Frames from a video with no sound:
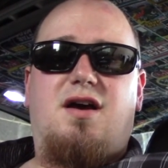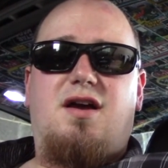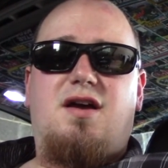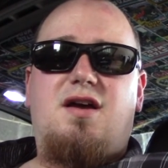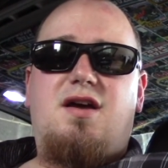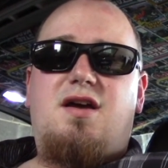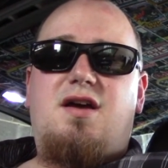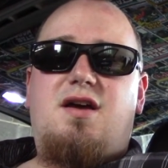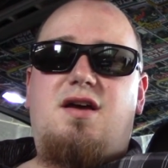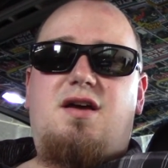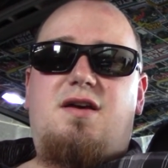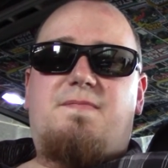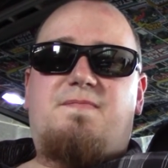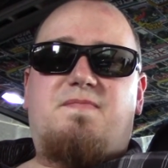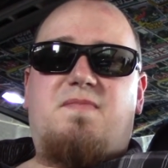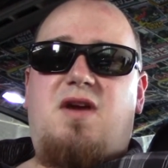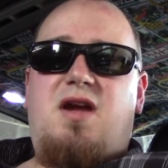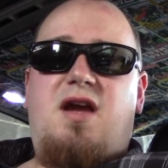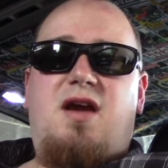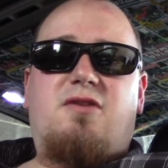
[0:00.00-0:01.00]

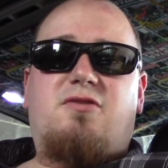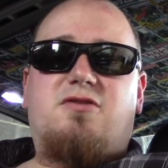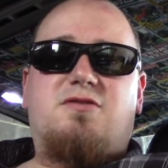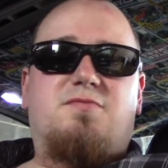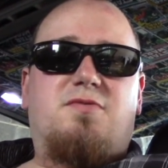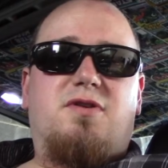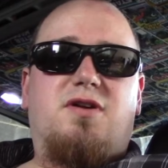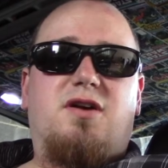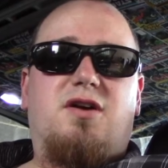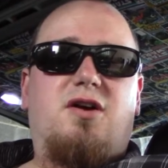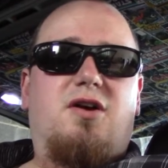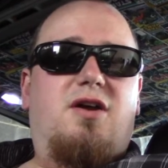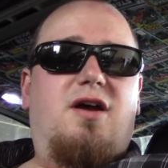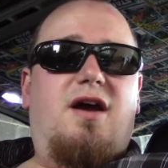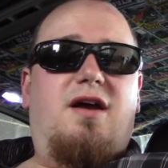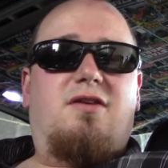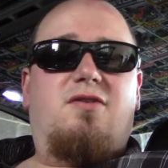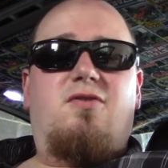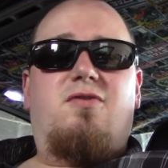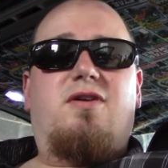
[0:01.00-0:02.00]
It handles pretty good.
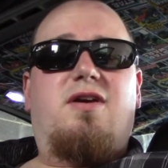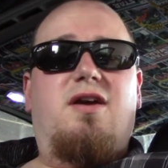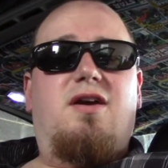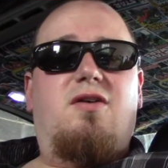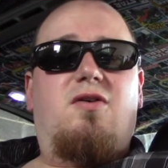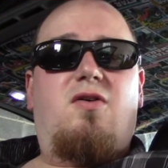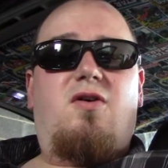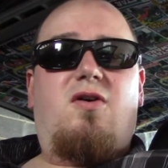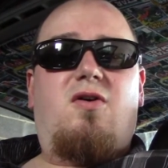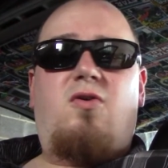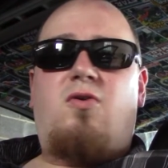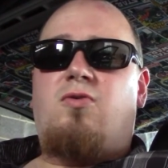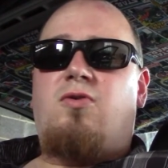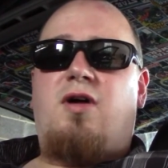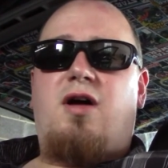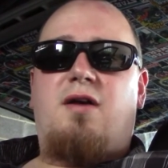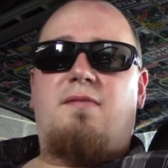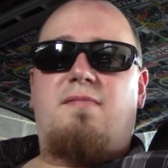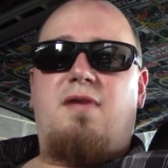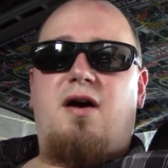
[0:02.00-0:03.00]
I don't get a whole
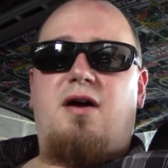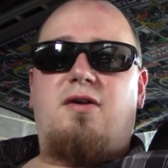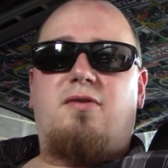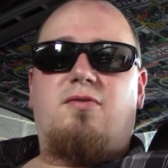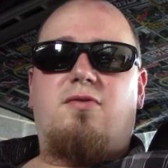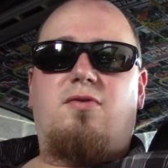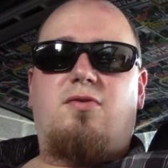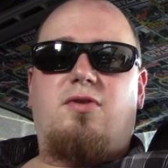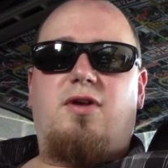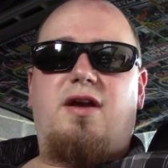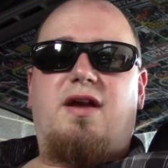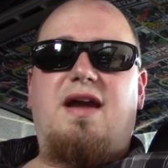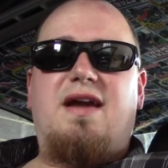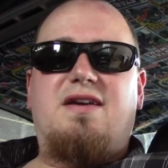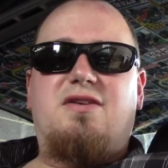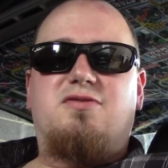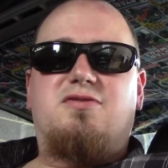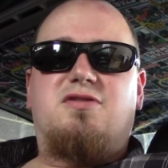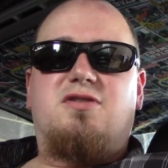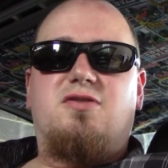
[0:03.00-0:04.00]
lot of body roll like I
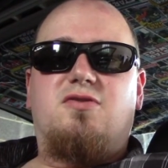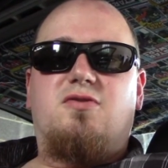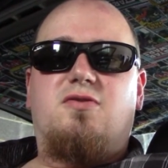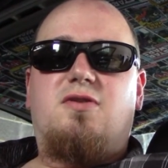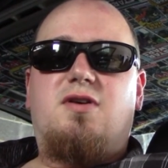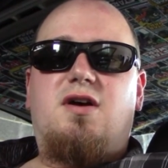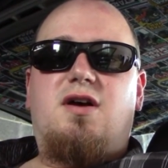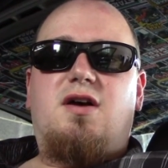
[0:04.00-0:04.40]
used to